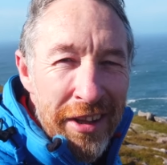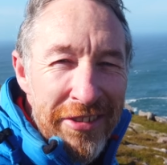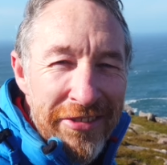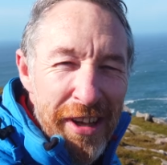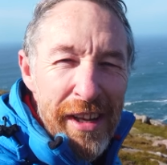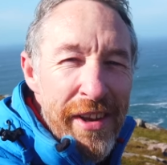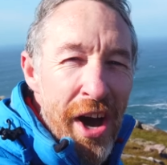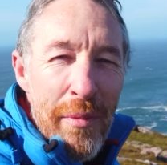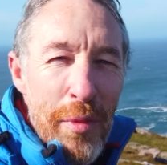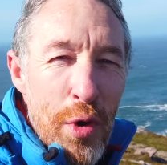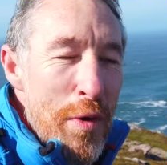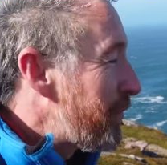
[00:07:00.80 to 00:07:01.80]
Still
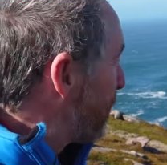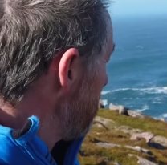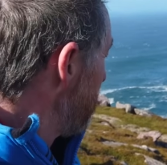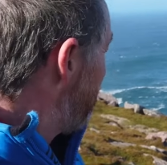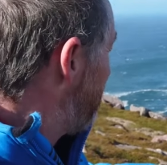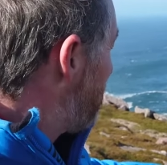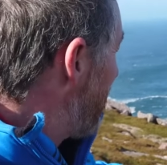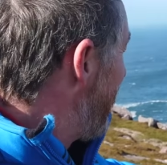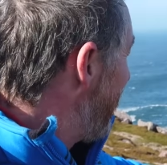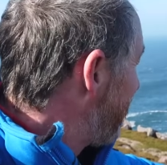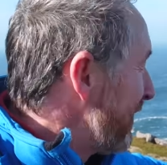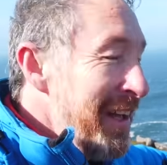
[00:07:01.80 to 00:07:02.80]
not moved from this
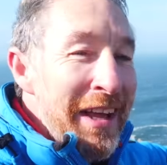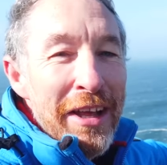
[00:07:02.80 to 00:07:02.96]
spot.